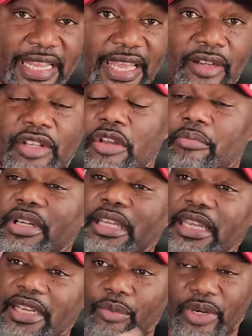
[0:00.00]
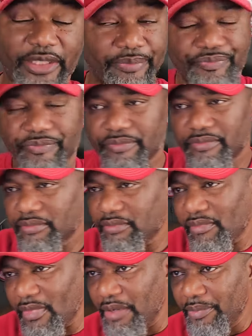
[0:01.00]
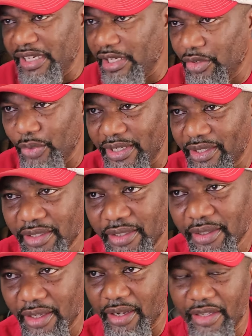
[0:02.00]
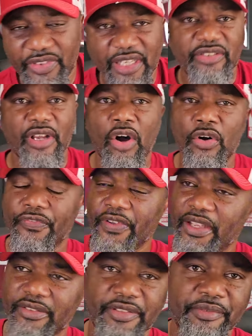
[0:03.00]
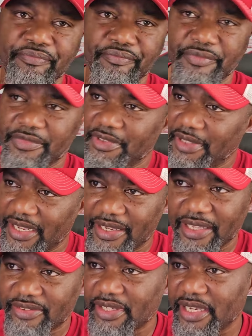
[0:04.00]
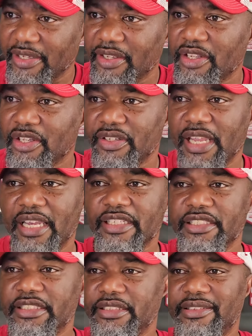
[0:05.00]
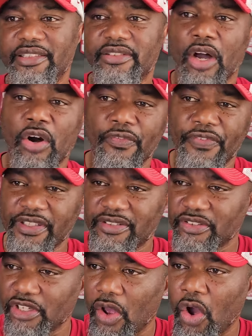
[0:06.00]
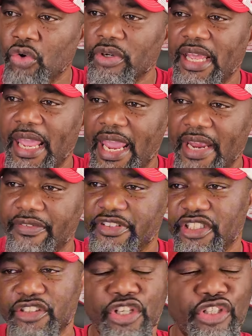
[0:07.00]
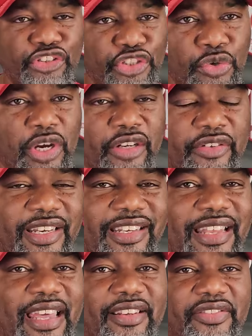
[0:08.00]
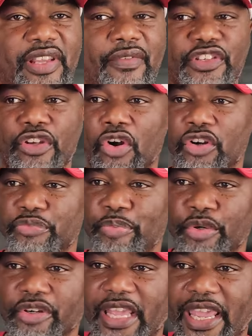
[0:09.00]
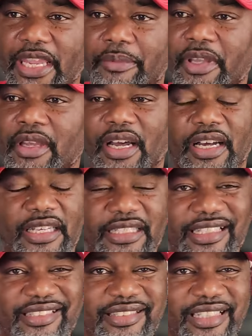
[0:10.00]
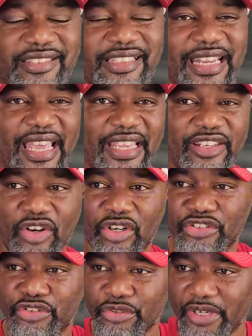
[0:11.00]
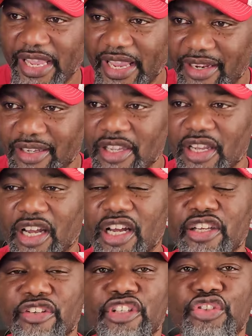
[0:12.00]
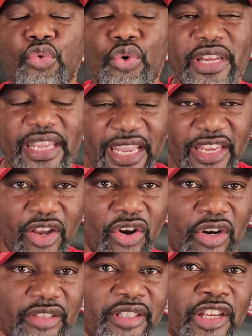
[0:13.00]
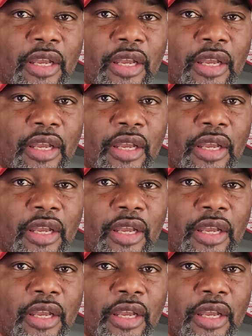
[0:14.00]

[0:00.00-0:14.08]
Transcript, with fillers: now. But anyway, but anyway, uh, this offense, like I say, not good. This offense is only averaging 297 yards per game, 169 yards through the air, 128 yards